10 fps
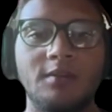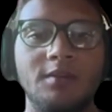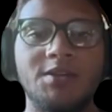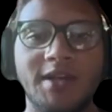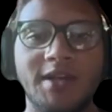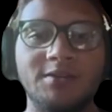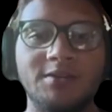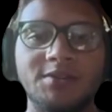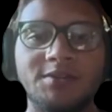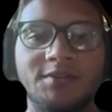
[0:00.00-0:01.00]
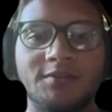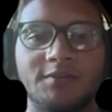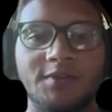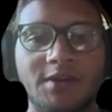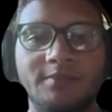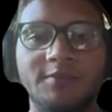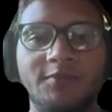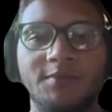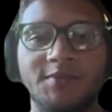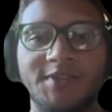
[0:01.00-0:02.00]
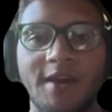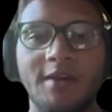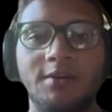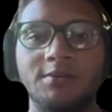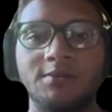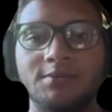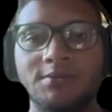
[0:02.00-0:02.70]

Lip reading: The challenge comes from scale.